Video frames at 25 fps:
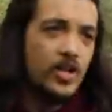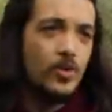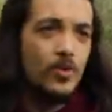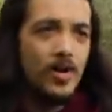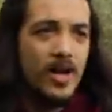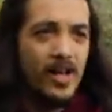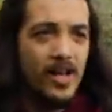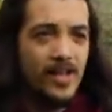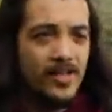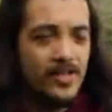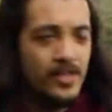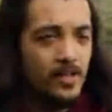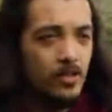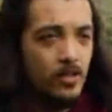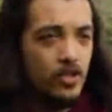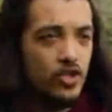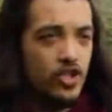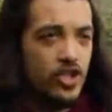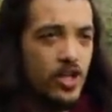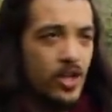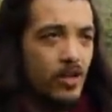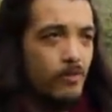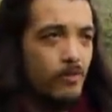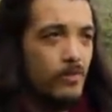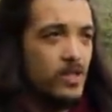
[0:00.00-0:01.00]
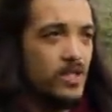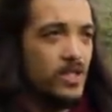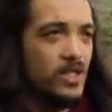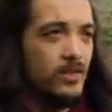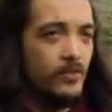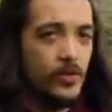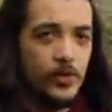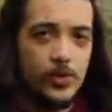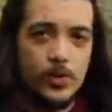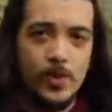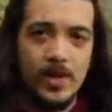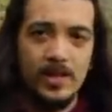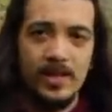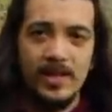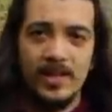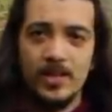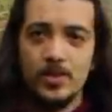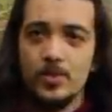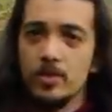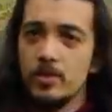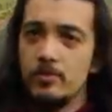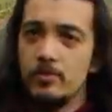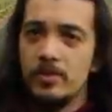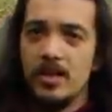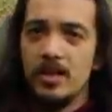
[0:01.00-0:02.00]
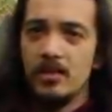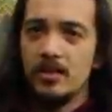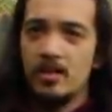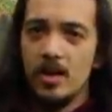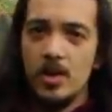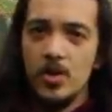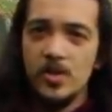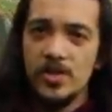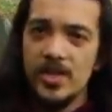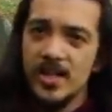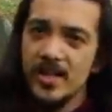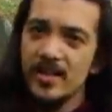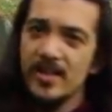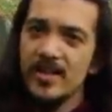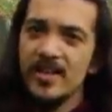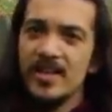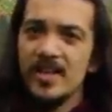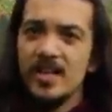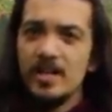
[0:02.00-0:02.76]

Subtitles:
do I associate medieval dwellings with being cozy?